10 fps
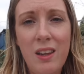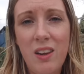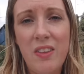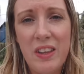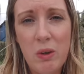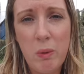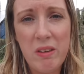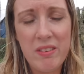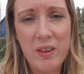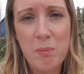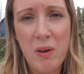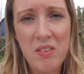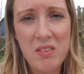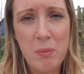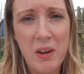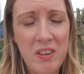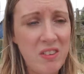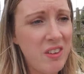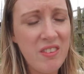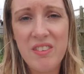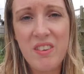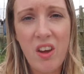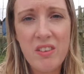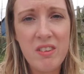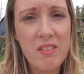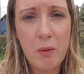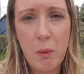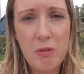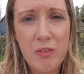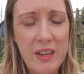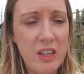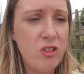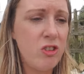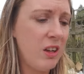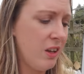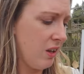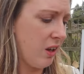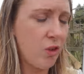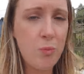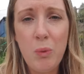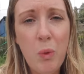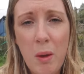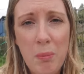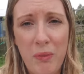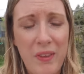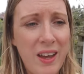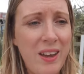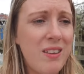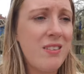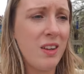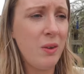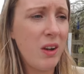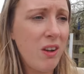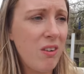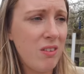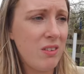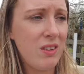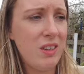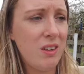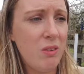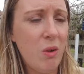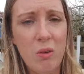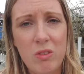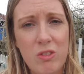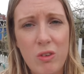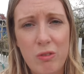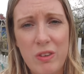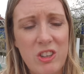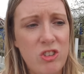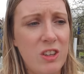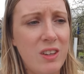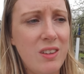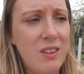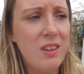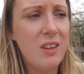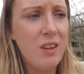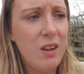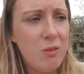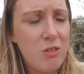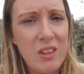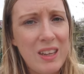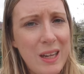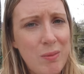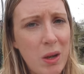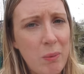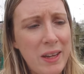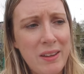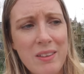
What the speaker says: Like they always say in Mastermind, started so I'll finish. I was brought up on that, so I can't, you know, not finish it. I'm just going to keep going.